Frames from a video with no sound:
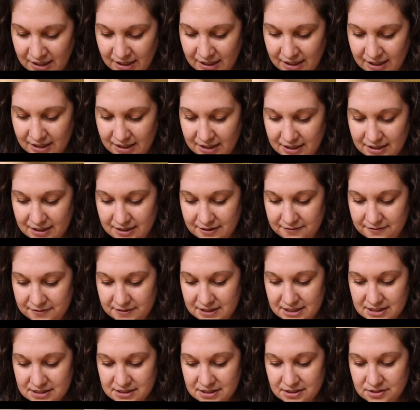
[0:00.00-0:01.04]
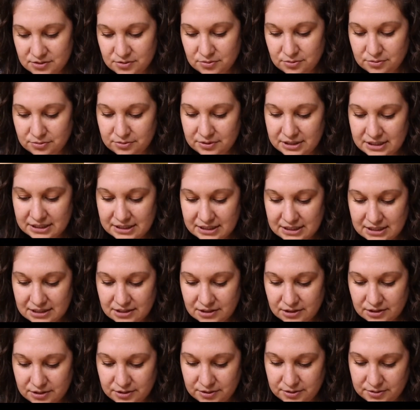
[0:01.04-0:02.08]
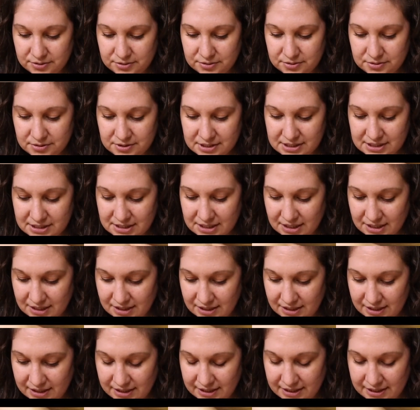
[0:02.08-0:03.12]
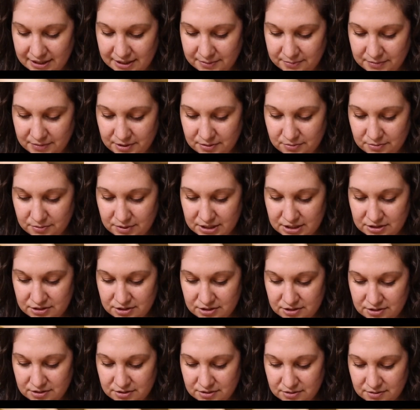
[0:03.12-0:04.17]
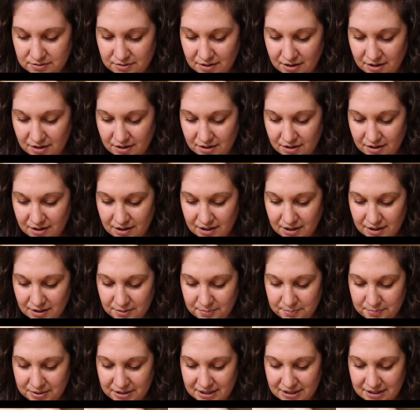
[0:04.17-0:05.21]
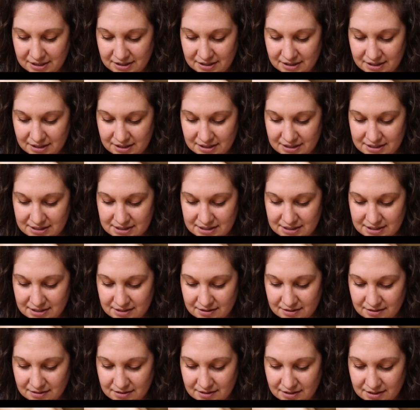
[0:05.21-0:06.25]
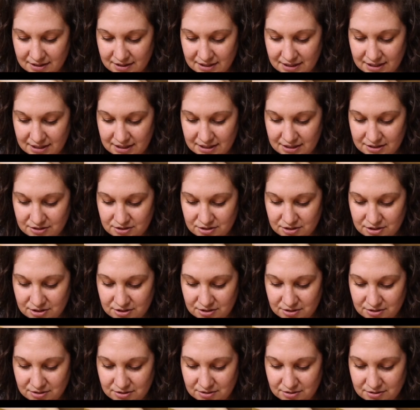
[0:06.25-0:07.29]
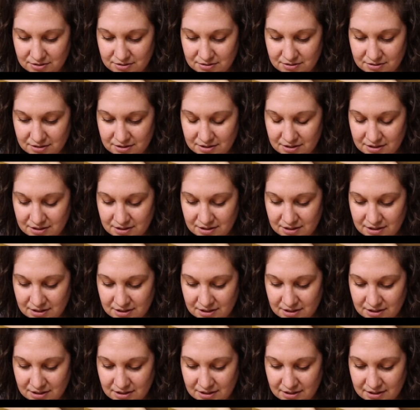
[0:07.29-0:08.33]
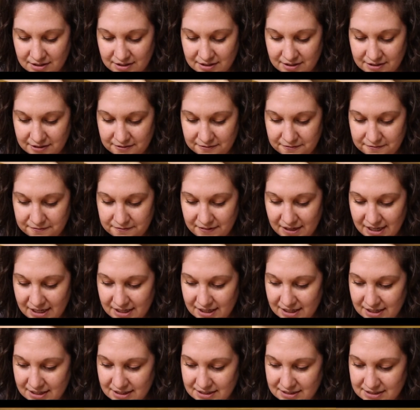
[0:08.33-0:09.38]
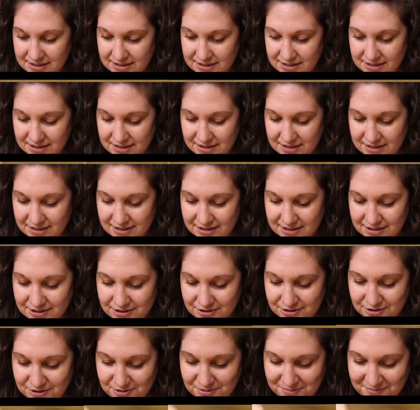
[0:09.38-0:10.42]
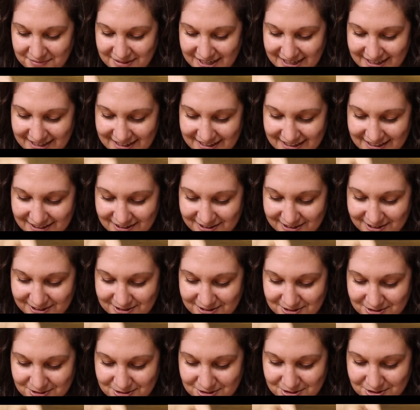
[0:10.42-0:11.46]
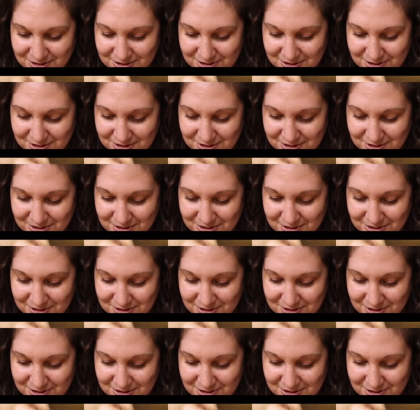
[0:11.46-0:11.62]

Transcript: And if this is really loose, when you are putting this into the face, you may lose